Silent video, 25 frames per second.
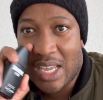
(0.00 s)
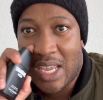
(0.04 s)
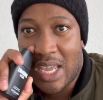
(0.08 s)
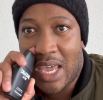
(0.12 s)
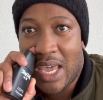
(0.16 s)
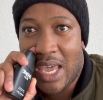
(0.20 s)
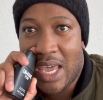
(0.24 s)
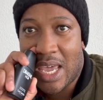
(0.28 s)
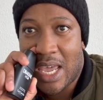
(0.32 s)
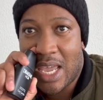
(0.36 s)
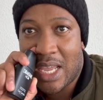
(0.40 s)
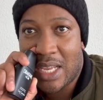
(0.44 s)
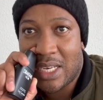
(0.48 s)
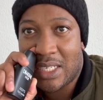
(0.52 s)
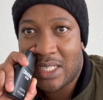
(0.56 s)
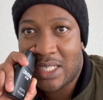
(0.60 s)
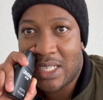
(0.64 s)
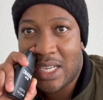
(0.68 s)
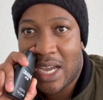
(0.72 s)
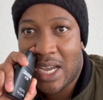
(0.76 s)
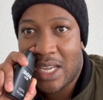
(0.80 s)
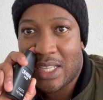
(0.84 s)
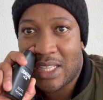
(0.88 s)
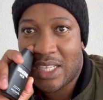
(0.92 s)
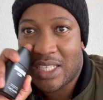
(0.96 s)
And
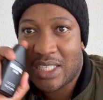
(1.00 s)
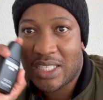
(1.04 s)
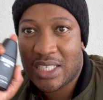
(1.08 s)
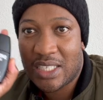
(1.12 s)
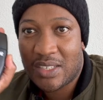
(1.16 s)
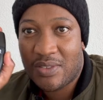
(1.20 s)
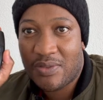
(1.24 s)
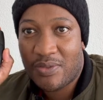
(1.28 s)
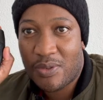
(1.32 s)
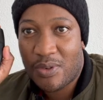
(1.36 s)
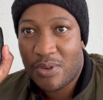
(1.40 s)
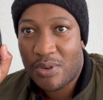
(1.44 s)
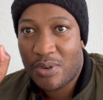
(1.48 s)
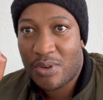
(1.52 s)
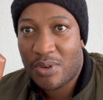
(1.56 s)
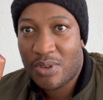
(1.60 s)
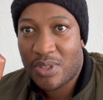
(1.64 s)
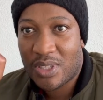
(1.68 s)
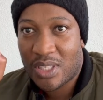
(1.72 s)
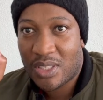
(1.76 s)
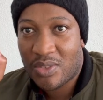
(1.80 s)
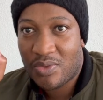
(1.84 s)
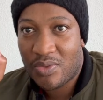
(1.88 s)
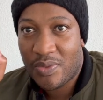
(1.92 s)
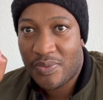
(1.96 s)
yeah, that's it for
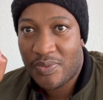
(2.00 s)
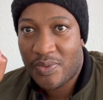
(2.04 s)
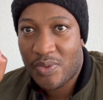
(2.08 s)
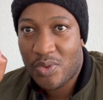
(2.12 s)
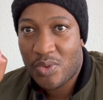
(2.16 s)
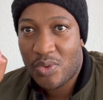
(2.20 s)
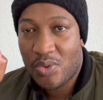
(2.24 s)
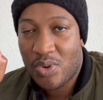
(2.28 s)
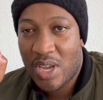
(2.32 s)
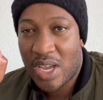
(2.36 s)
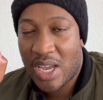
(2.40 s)
this review.